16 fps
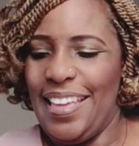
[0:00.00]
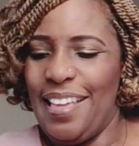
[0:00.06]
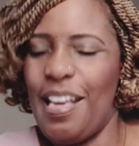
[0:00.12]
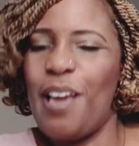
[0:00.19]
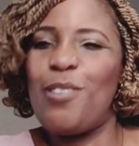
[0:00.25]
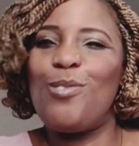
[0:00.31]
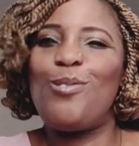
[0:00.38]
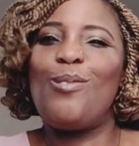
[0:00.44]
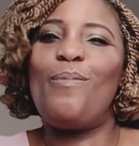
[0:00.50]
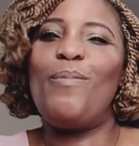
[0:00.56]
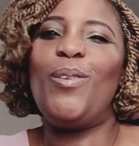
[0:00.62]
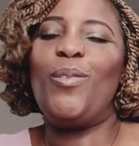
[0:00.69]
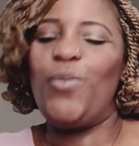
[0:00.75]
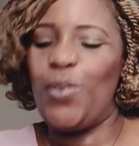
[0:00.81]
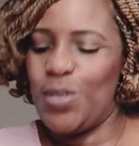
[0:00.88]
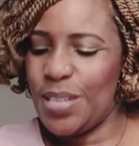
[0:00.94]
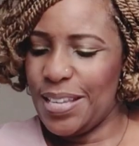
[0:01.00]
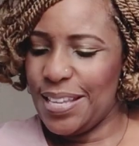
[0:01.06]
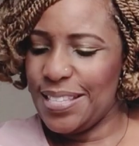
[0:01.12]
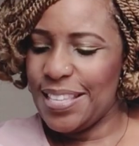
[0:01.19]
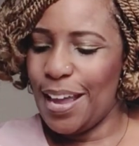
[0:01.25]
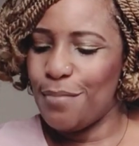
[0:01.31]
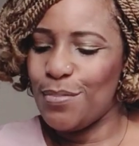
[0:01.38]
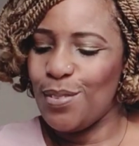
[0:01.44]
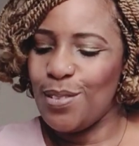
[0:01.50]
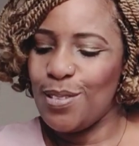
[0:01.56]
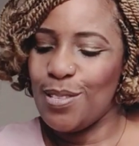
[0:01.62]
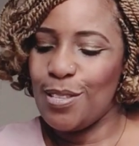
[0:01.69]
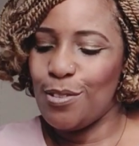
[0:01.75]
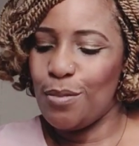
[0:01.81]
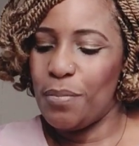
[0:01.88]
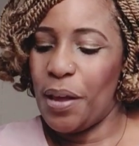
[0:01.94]
Thank you so much for taking time to
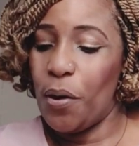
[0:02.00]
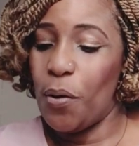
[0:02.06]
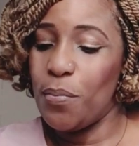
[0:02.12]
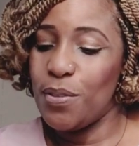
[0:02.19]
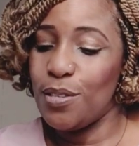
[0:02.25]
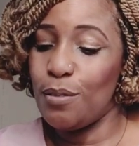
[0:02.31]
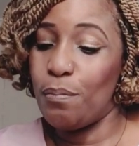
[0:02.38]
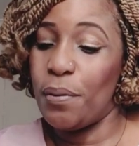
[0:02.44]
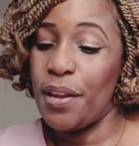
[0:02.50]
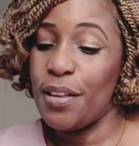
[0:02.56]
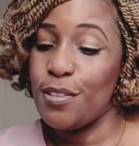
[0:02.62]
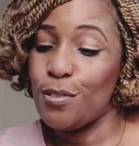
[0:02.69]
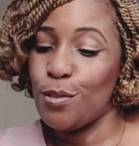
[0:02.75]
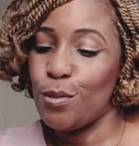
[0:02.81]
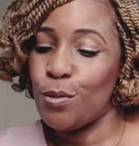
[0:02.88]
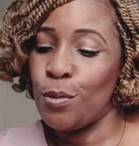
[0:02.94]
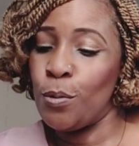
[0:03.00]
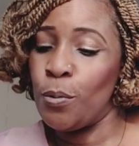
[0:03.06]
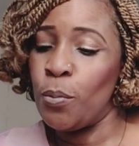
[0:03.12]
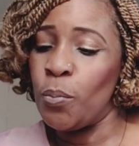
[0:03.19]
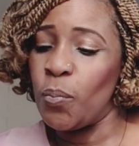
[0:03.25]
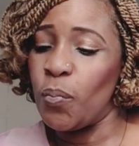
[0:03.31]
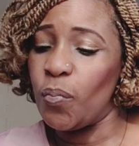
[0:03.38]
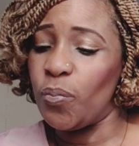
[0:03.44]
listen to me. I hope this blessed you.